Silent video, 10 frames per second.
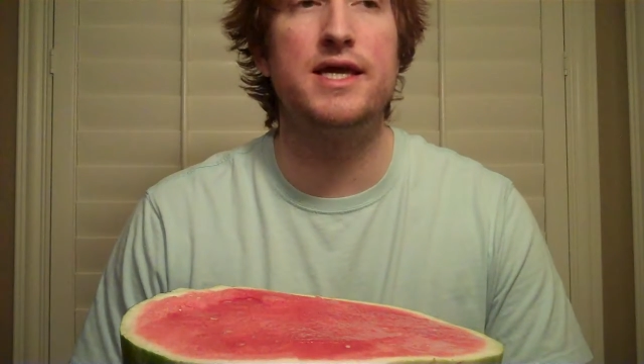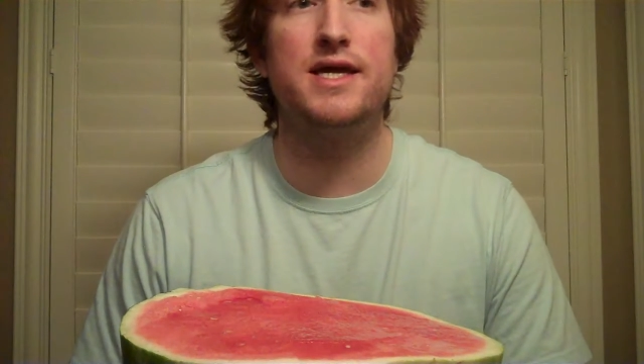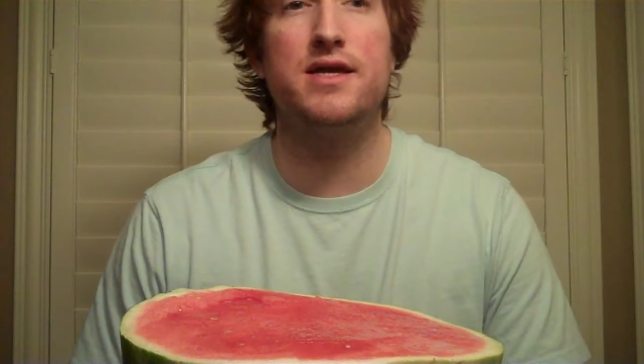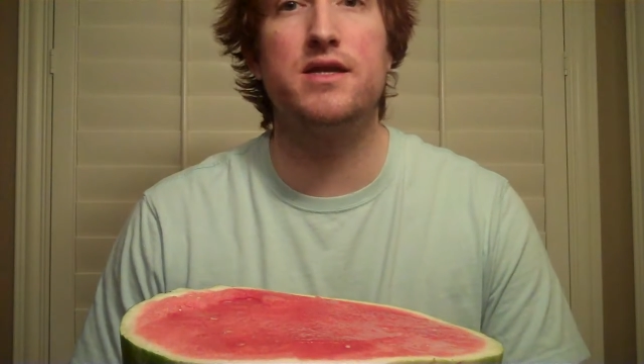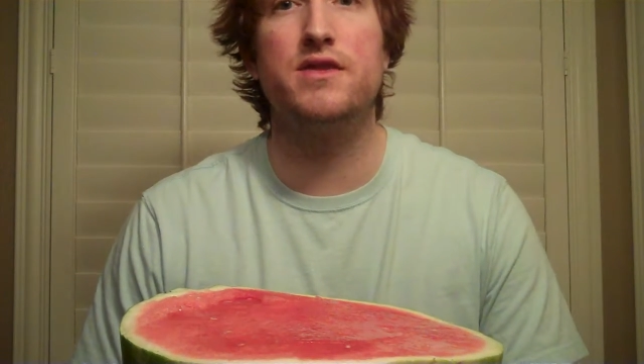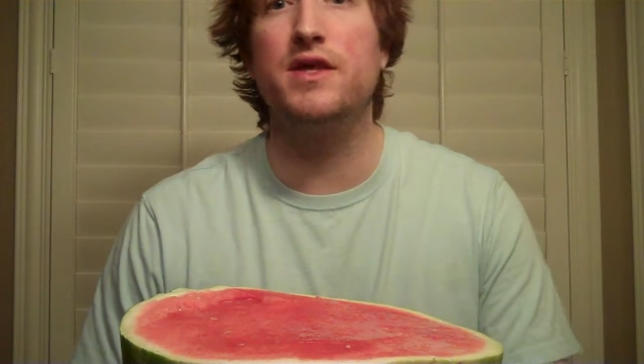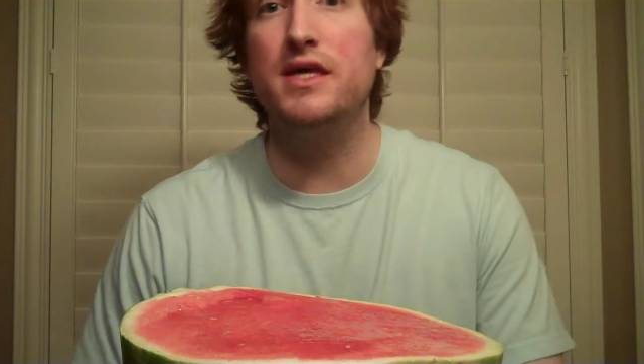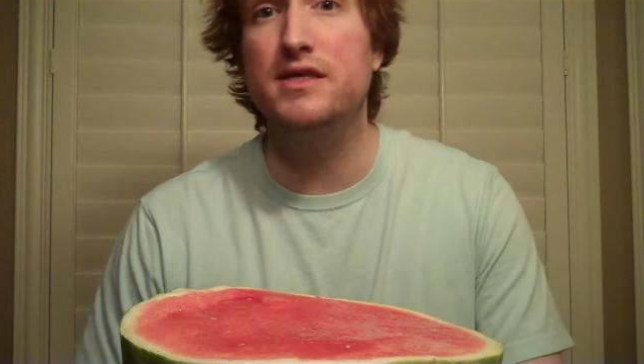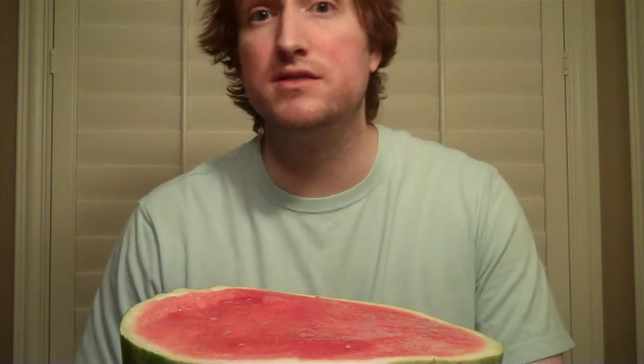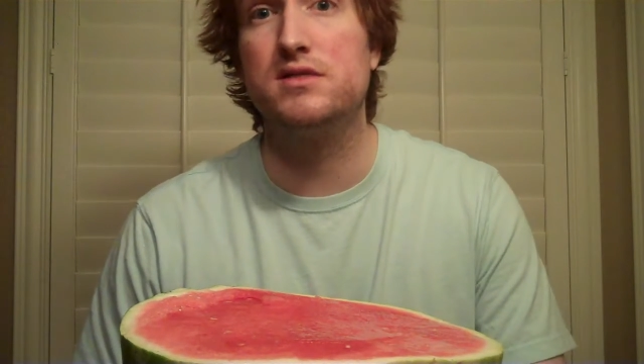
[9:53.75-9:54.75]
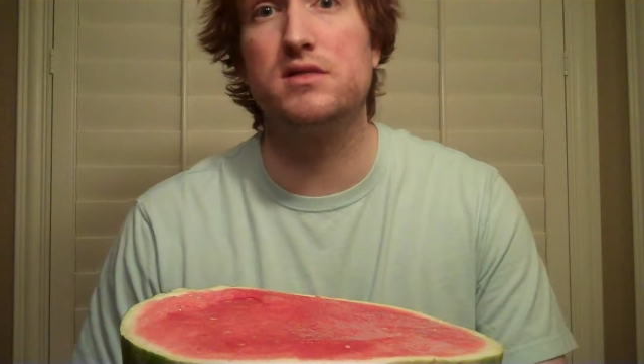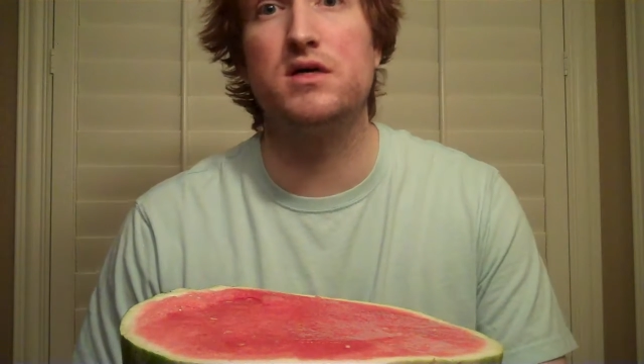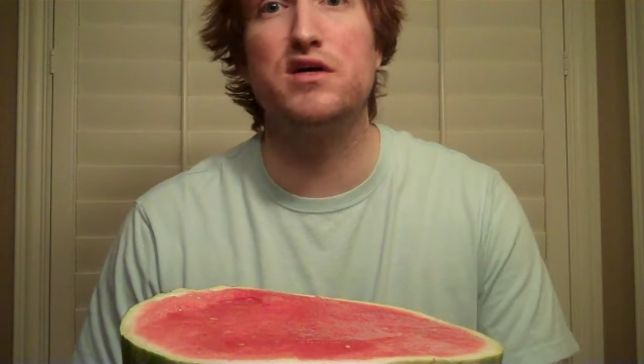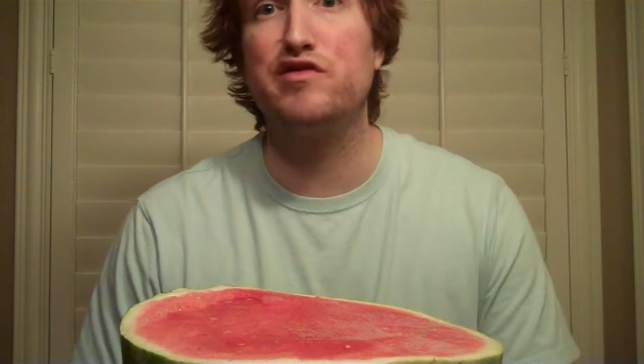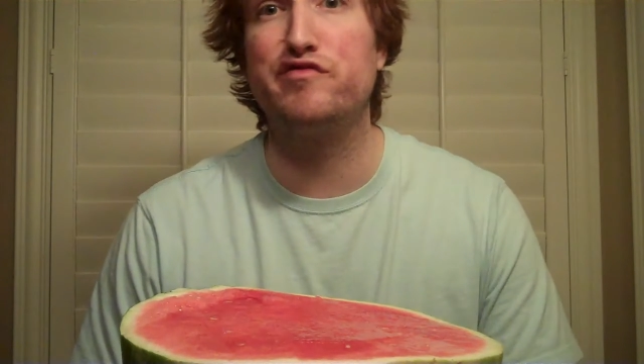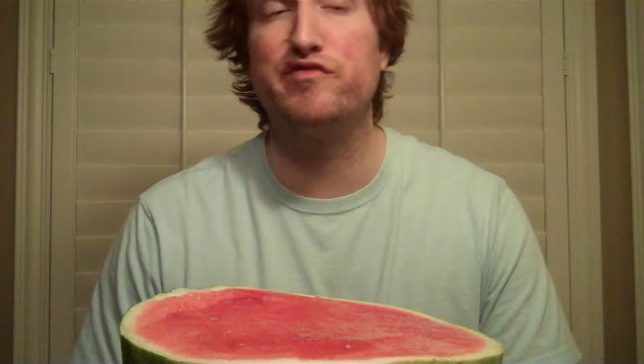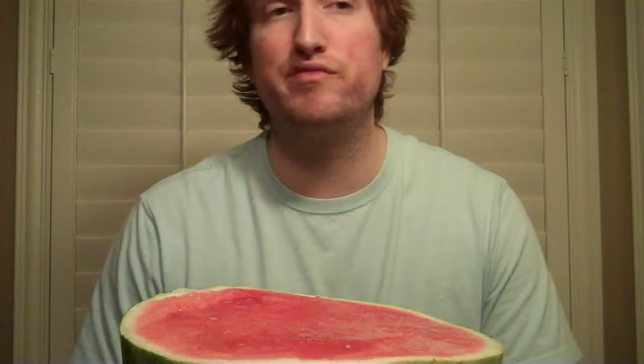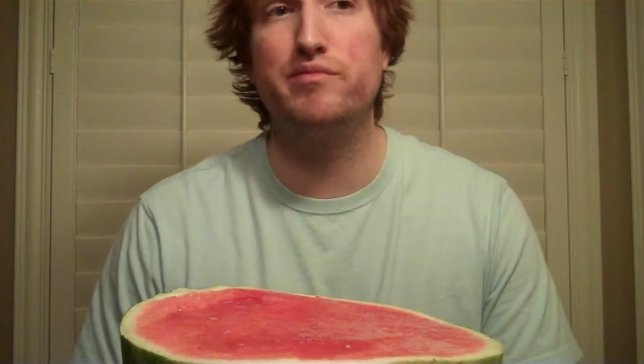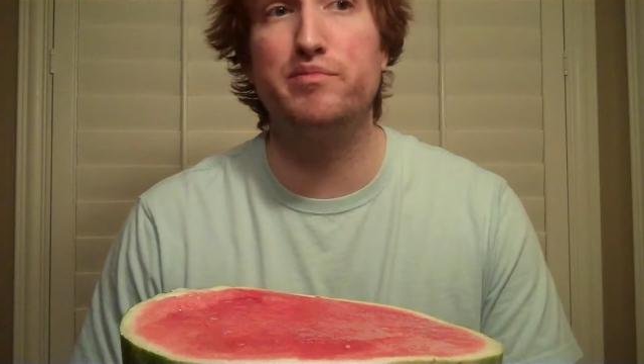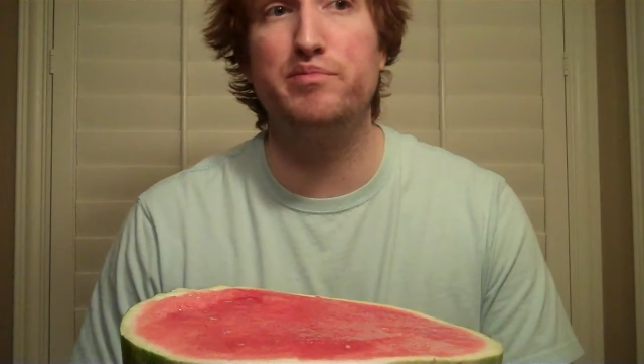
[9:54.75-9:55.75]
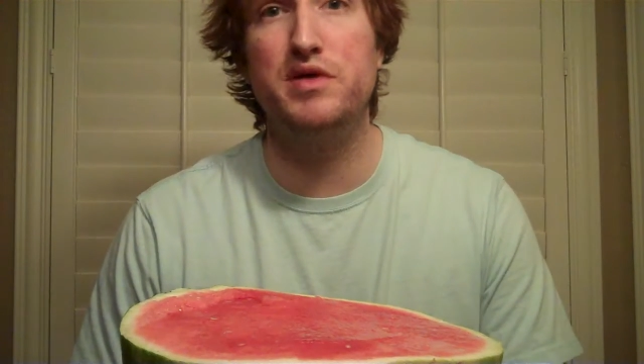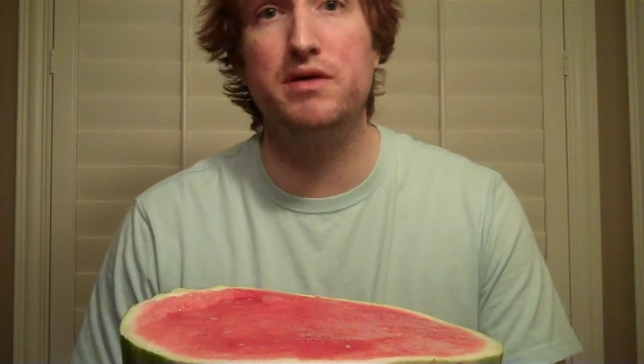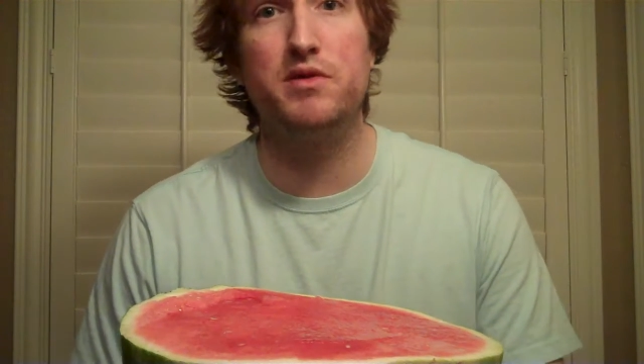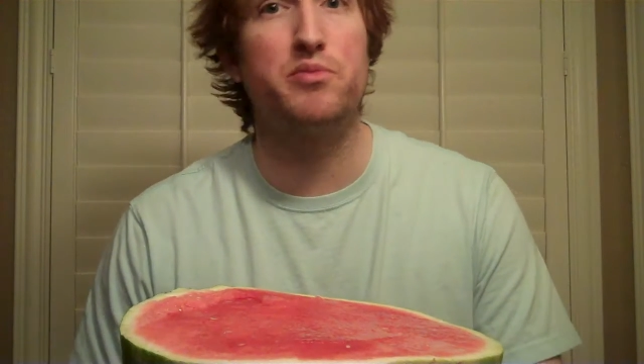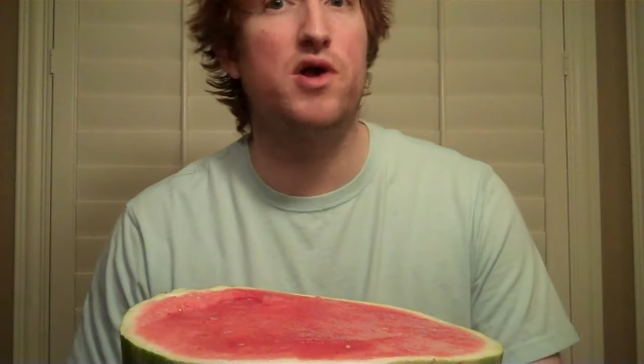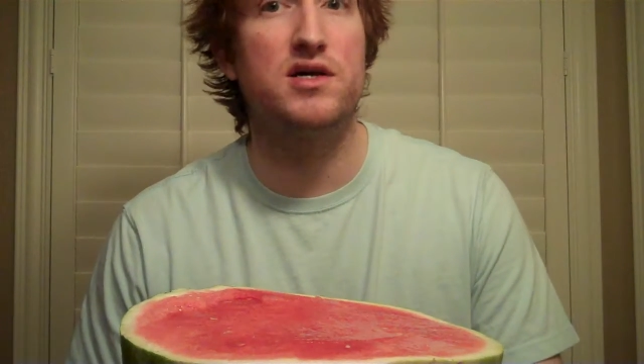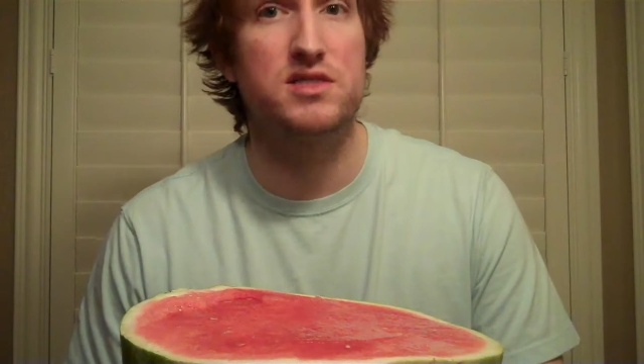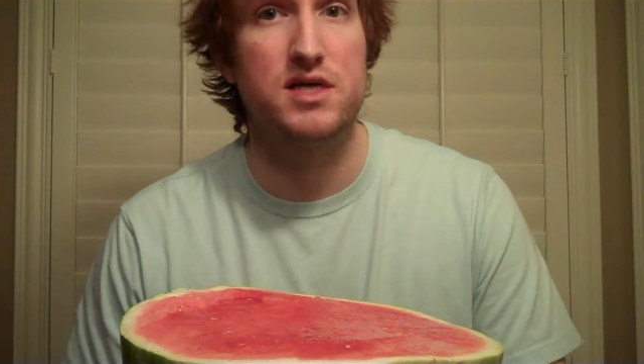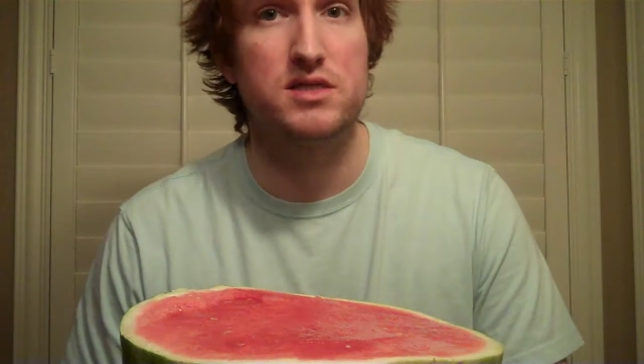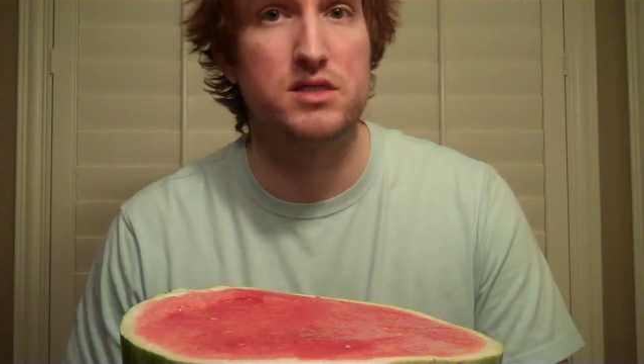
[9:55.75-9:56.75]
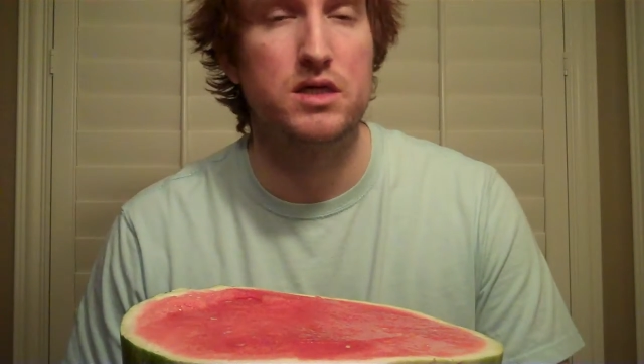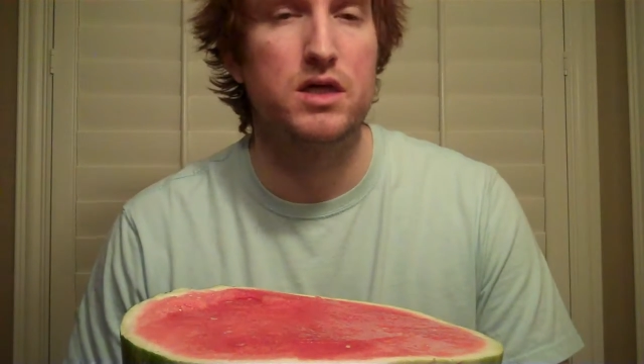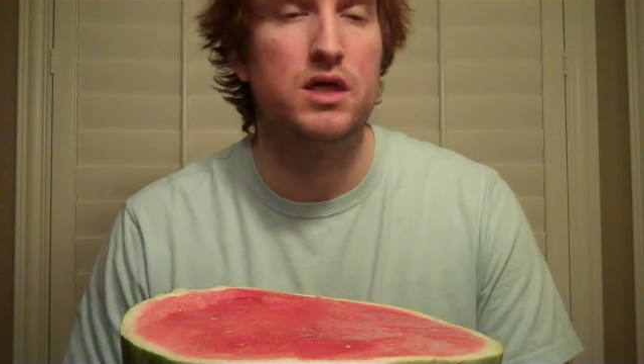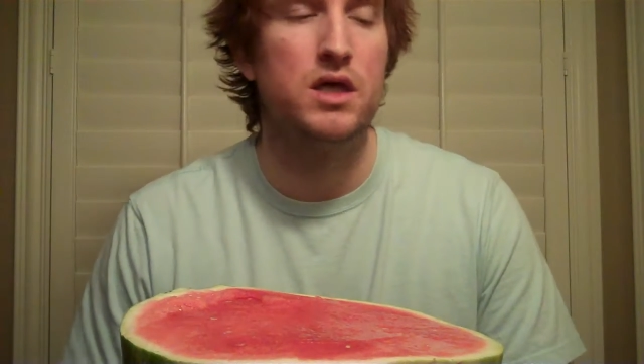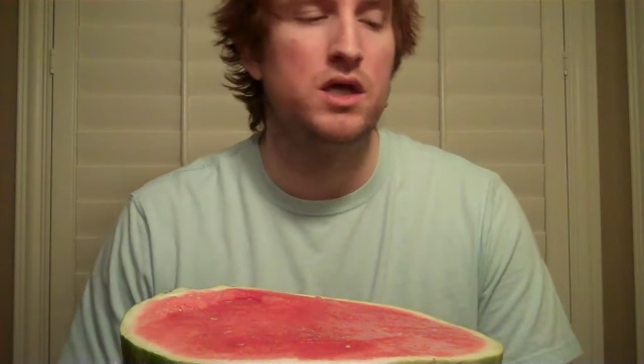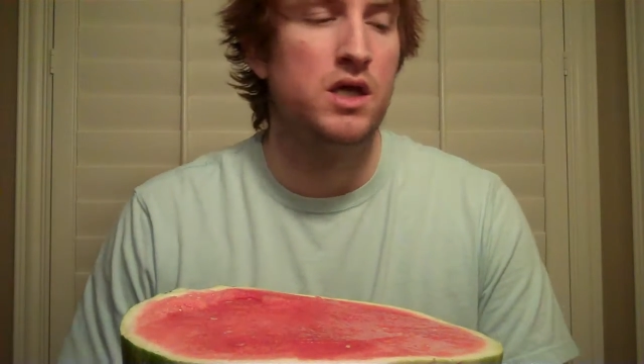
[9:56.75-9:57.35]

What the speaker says: and the ease of being able to process.